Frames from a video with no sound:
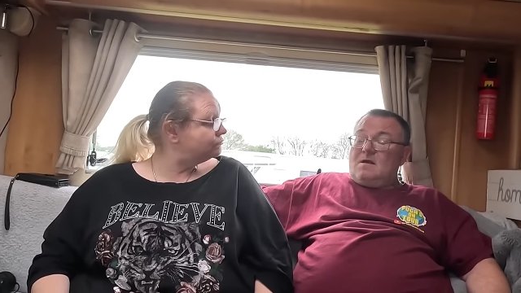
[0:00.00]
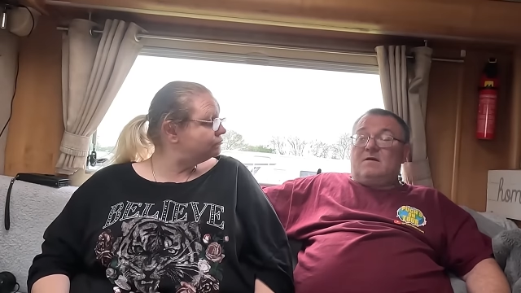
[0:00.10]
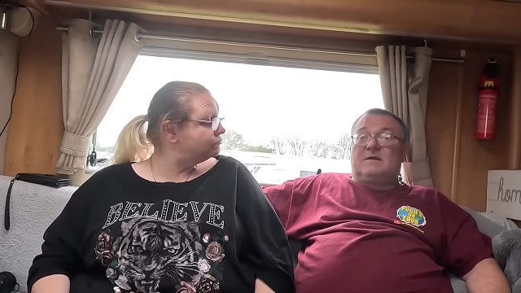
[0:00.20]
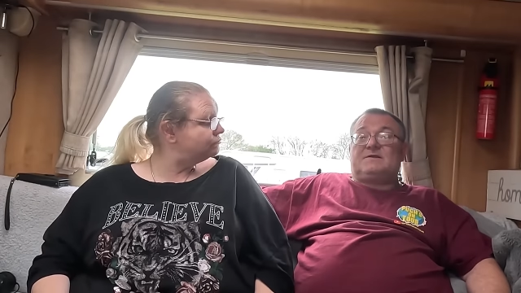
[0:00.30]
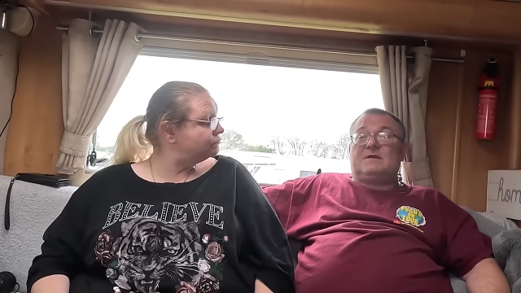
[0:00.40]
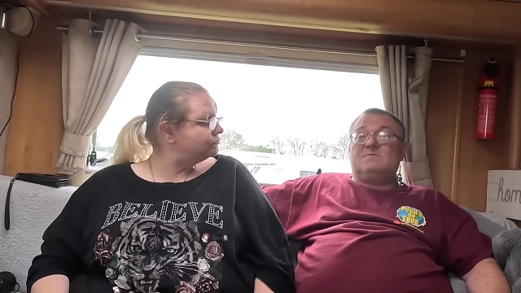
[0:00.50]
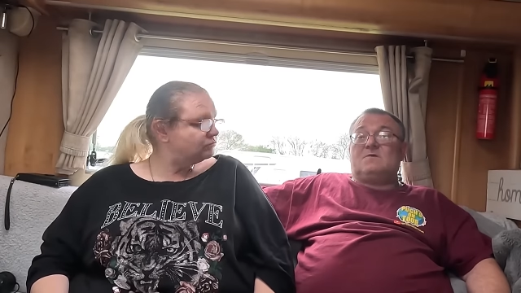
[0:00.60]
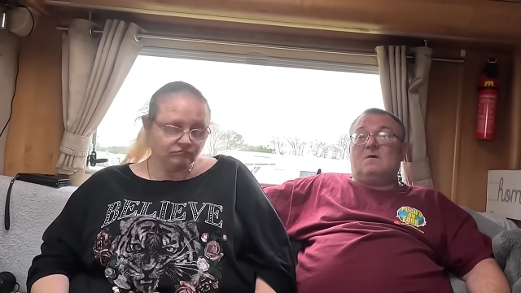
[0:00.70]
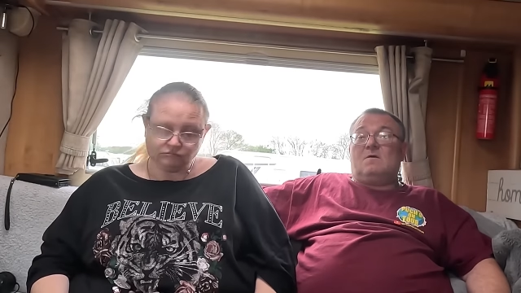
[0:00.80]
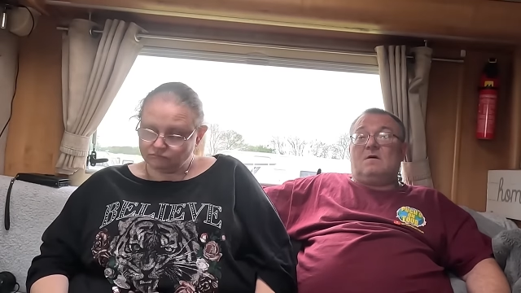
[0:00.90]
Speaker 1: Hi
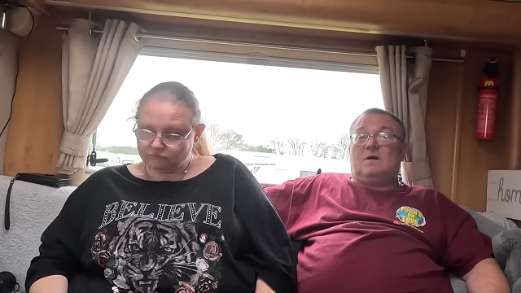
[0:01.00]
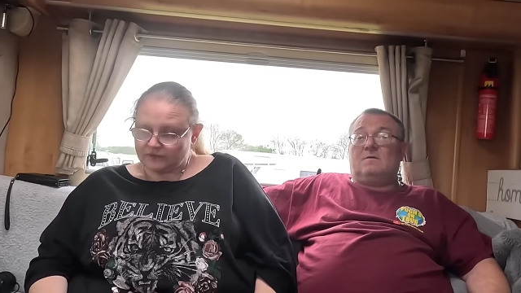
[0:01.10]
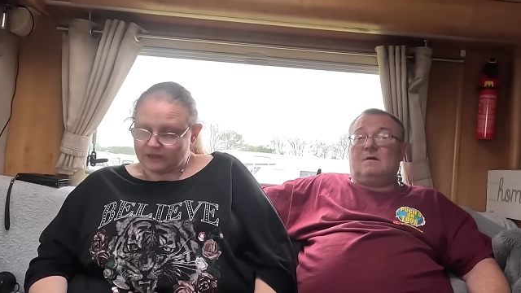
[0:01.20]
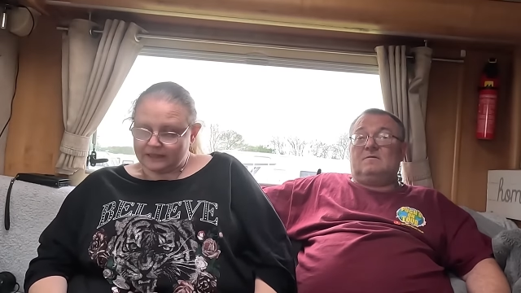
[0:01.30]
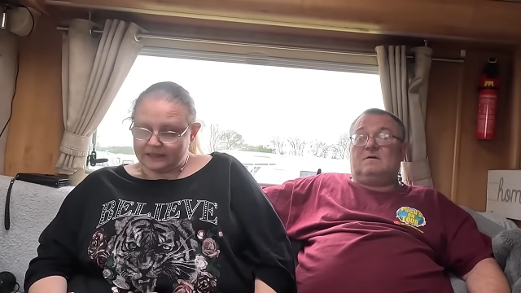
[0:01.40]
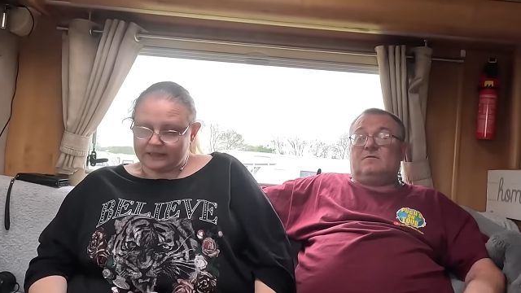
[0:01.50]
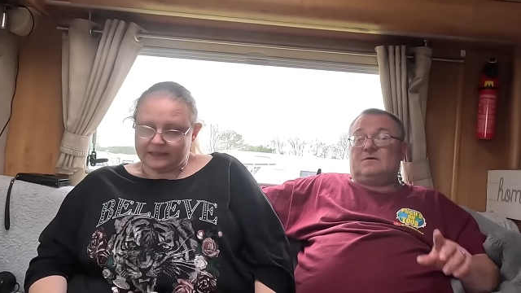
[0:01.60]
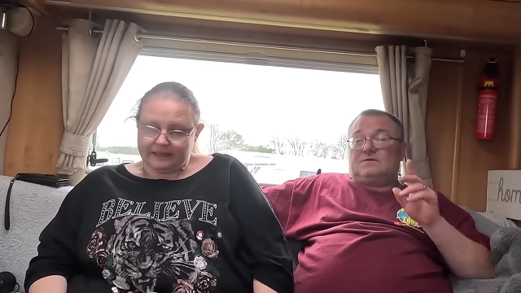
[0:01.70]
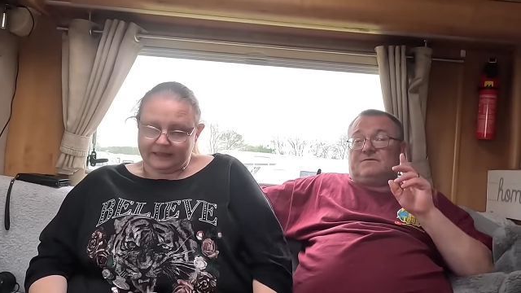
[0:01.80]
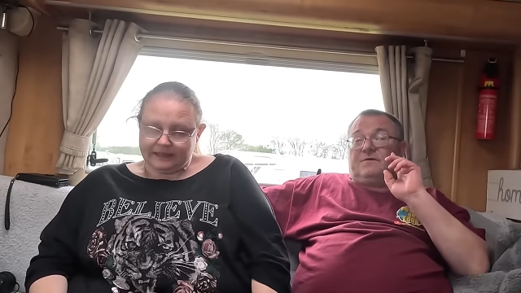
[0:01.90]
Simgo, welcome out. I've
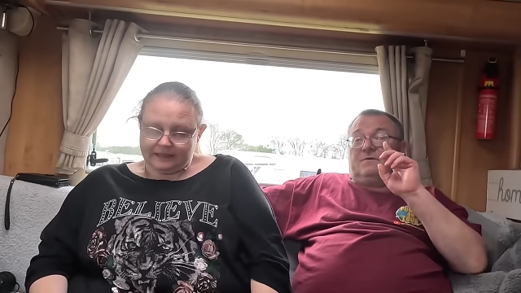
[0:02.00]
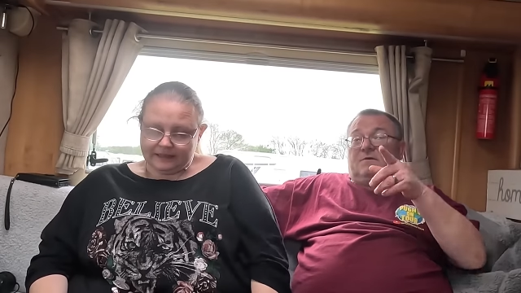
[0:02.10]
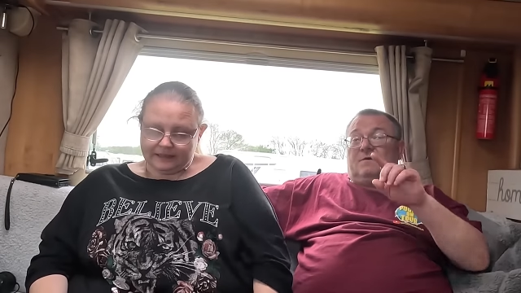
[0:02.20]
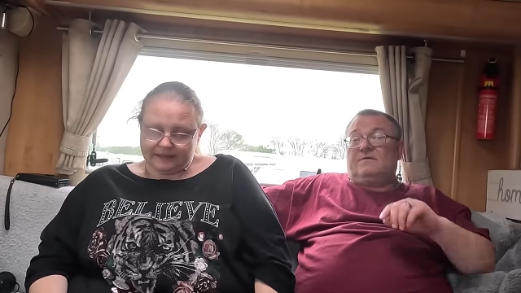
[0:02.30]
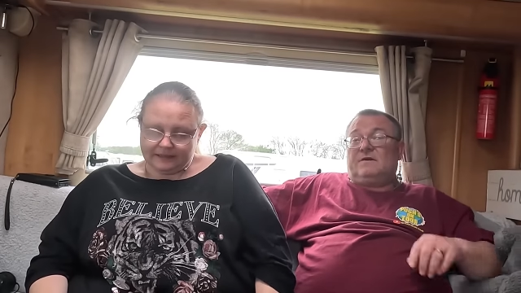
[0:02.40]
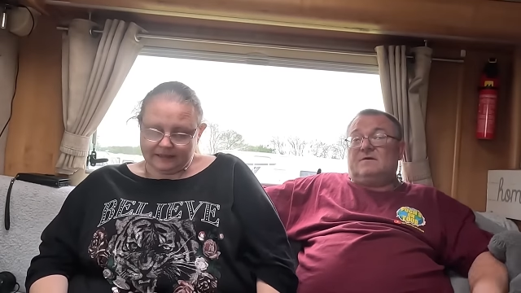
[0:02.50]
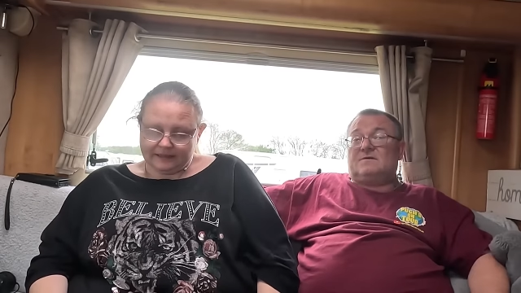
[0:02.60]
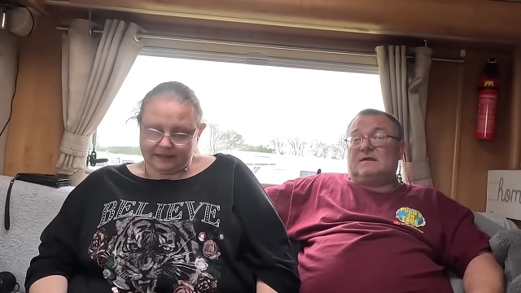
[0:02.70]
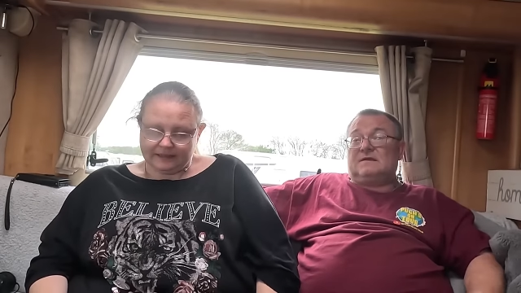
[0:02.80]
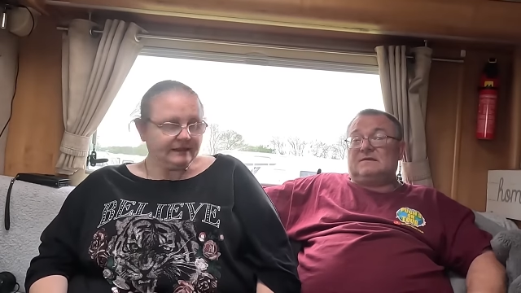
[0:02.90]
watched a few of your
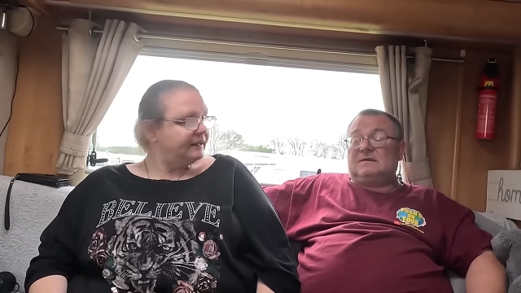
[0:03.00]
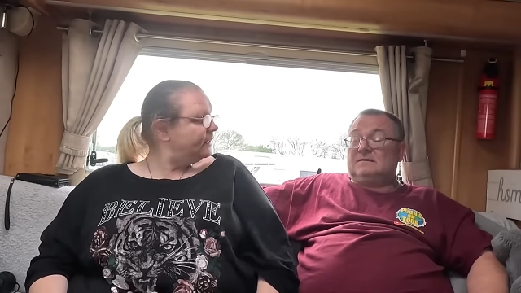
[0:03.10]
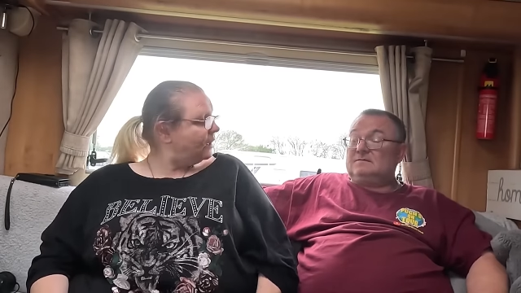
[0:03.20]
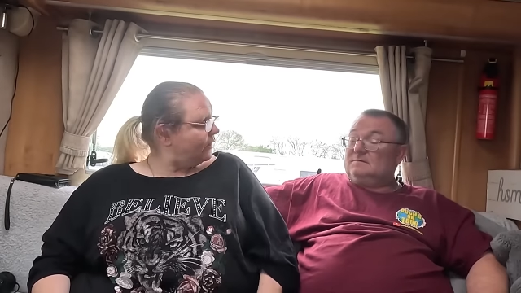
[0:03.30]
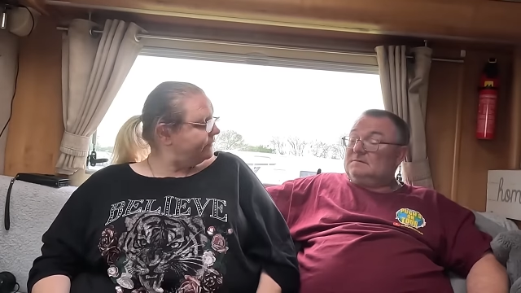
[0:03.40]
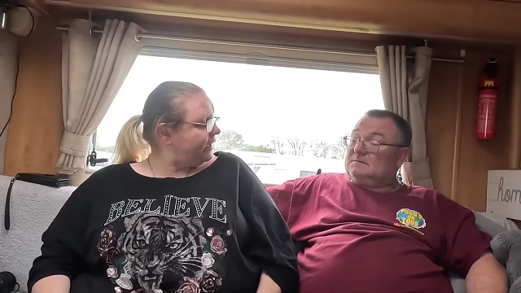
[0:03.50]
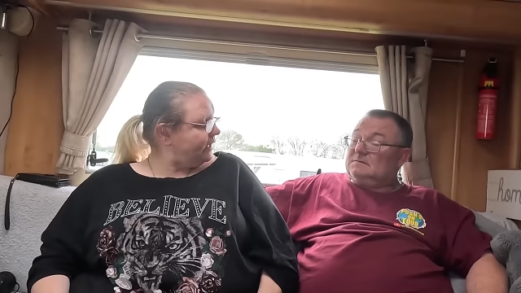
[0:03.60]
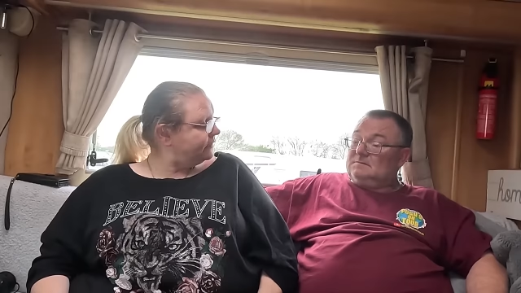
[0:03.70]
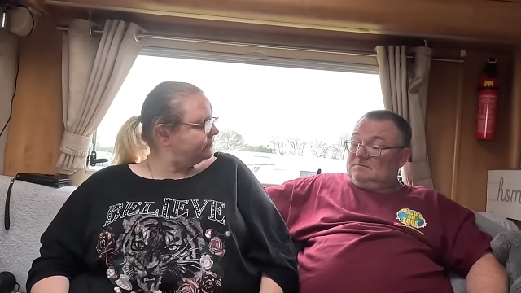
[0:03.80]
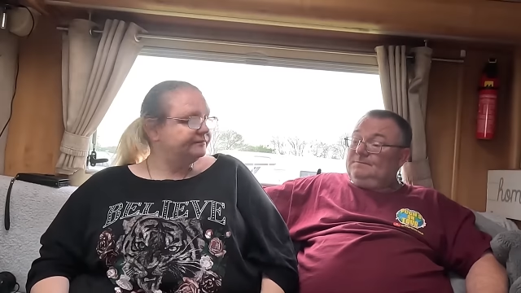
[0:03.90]
videos actually.
Speaker 2: Oh, have you?
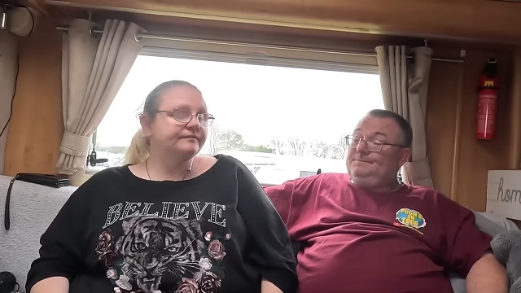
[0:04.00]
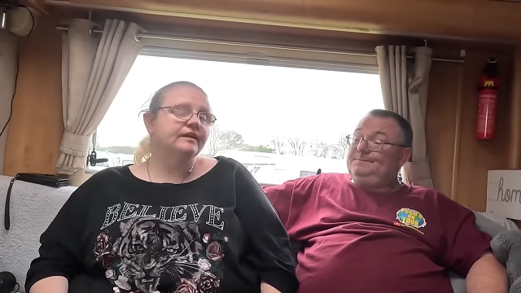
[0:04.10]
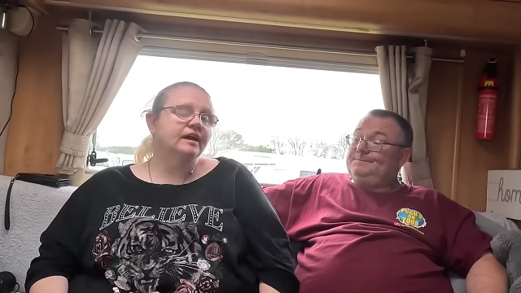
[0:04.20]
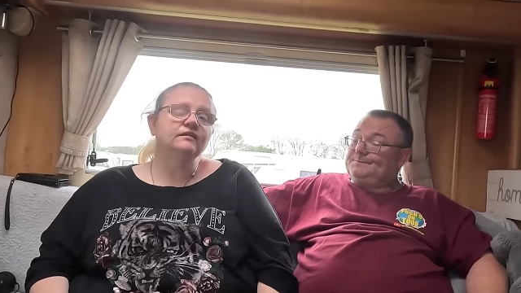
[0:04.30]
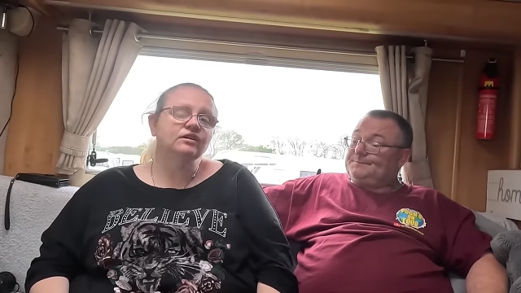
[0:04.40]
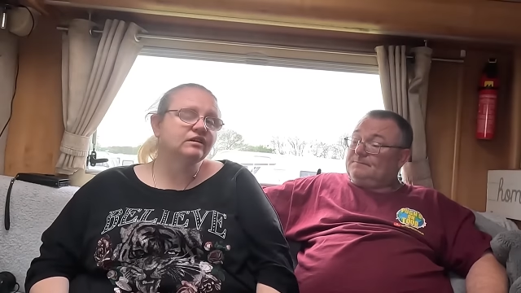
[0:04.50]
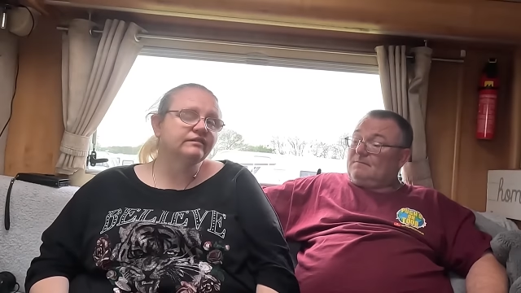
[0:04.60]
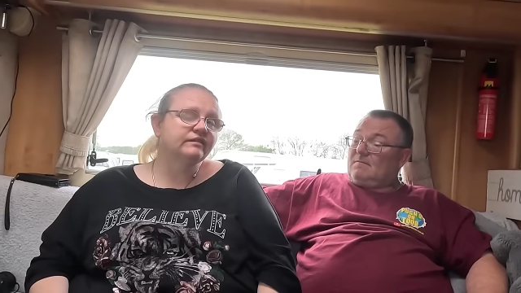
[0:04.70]
Mm. I'm not going to